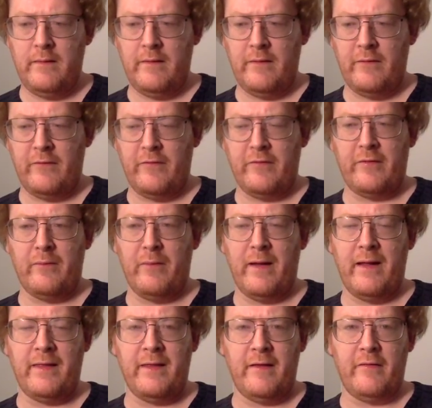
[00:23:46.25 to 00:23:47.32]
that was just the
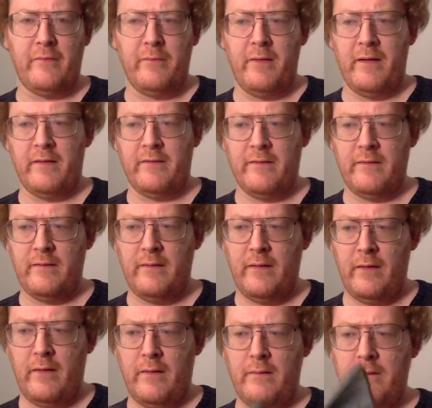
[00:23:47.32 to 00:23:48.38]
way things went,
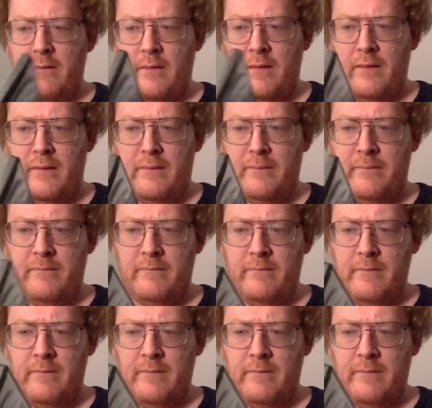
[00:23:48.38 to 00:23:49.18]
you know. Um,